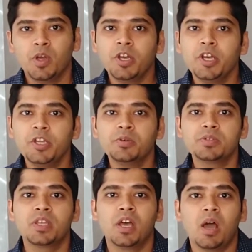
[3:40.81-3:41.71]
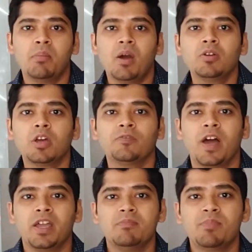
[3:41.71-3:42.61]
reduce the amount of
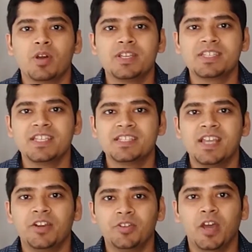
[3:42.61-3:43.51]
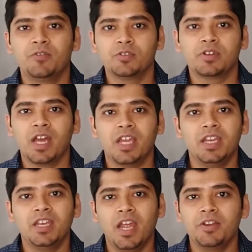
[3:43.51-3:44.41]
IAM policies that you have to
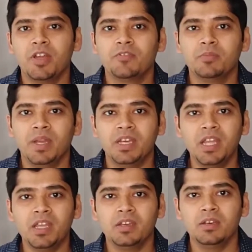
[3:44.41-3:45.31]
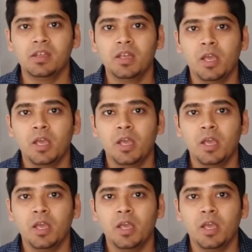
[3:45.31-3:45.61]
write and you have to maintain,